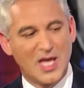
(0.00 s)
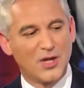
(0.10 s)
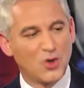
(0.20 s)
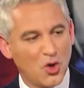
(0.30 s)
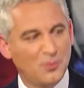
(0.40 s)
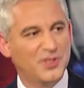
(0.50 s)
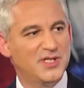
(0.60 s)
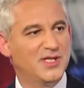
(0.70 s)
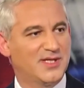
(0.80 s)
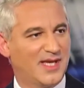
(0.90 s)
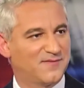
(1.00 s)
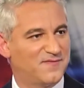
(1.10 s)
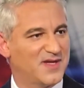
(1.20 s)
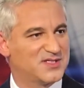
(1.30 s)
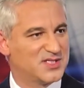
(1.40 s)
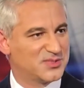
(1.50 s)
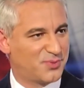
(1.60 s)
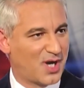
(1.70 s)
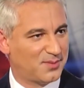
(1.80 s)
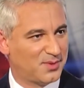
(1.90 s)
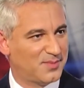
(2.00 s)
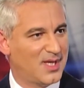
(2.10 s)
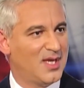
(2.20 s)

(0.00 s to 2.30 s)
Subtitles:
Nobody can fix this problem